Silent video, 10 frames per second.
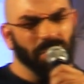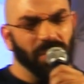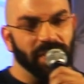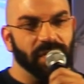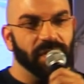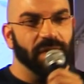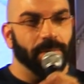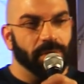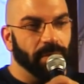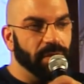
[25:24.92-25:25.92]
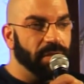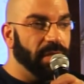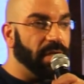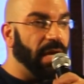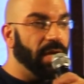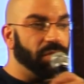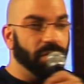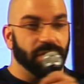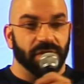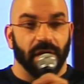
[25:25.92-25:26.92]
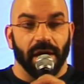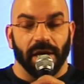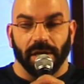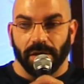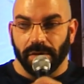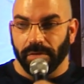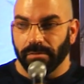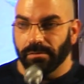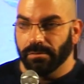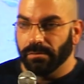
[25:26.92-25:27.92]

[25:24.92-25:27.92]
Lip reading: somewhat susceptible to the occasional stain.